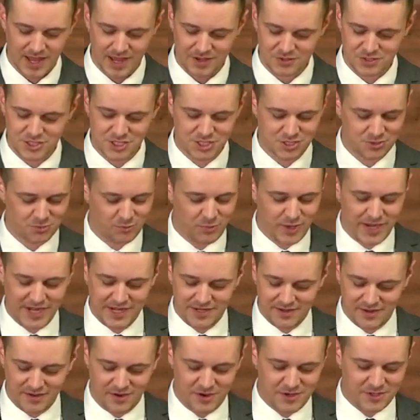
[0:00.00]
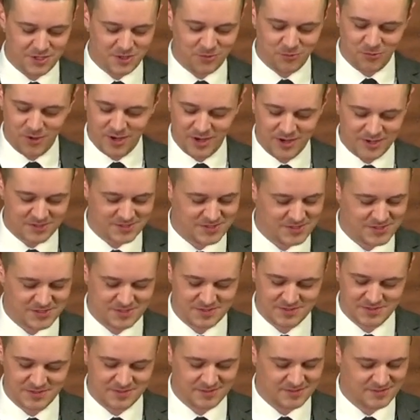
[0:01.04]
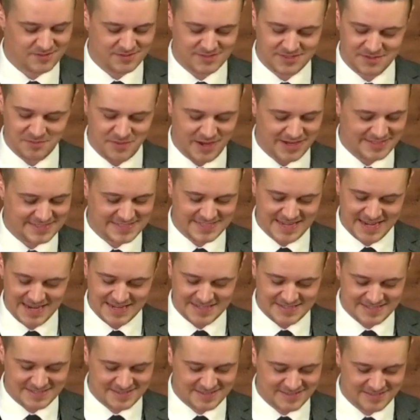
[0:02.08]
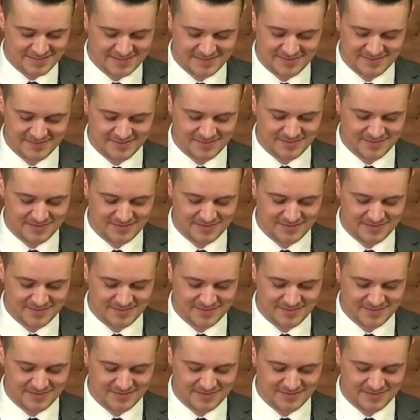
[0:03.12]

How sweet are your words to my taste.